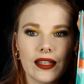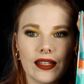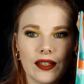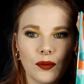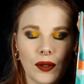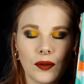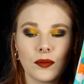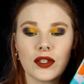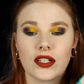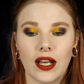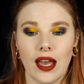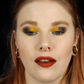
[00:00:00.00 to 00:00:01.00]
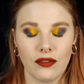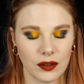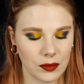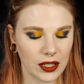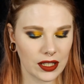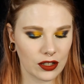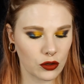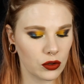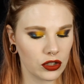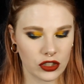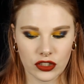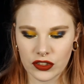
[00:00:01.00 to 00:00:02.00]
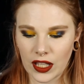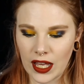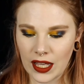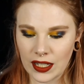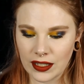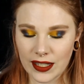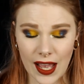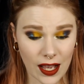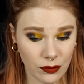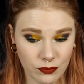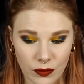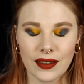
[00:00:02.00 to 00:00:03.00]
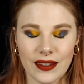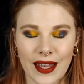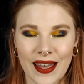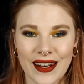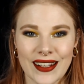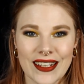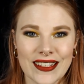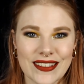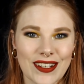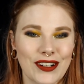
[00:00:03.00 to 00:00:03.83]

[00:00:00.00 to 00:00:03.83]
this one, which I have in my inner corners. And yeah, that is